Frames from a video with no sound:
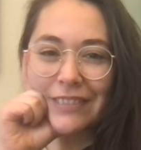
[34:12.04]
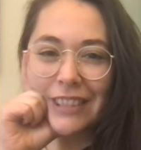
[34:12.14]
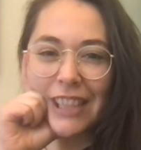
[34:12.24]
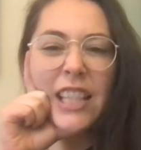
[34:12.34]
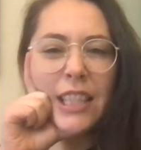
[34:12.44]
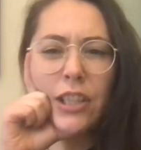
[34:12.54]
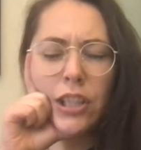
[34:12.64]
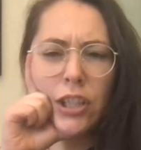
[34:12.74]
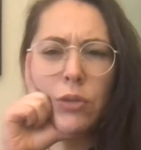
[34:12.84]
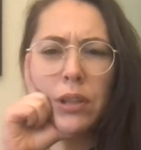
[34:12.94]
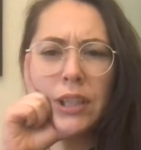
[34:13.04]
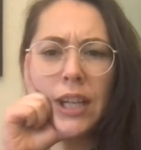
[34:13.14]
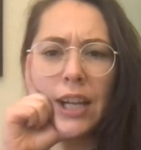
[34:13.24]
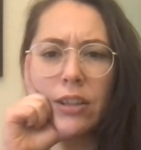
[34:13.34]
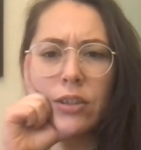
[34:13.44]
Yeah, and you all did
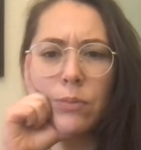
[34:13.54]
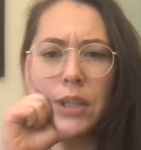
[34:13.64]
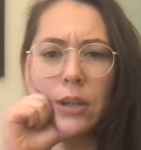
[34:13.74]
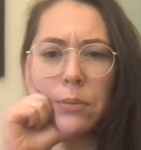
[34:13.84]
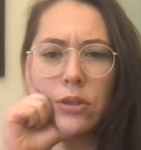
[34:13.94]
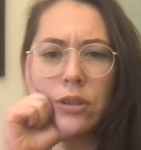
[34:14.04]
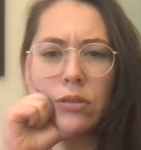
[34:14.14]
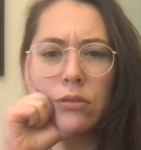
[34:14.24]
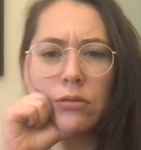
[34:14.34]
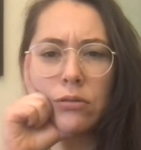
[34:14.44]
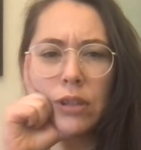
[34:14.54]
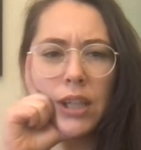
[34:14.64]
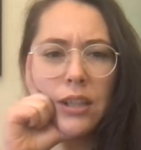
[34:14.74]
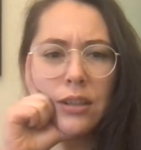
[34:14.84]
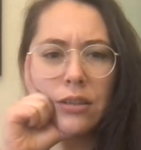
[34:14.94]
hire a new PR person,
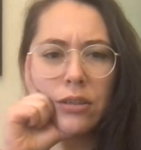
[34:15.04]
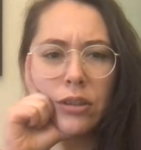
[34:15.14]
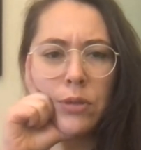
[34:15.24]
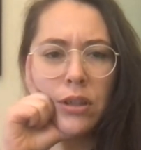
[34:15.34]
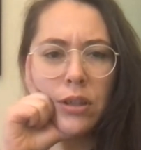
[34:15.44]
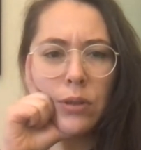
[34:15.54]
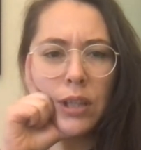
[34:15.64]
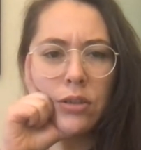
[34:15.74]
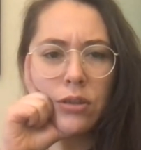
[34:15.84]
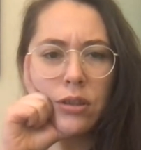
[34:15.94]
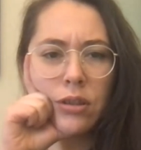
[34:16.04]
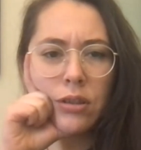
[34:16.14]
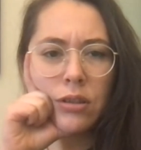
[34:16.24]
right? Or community relations?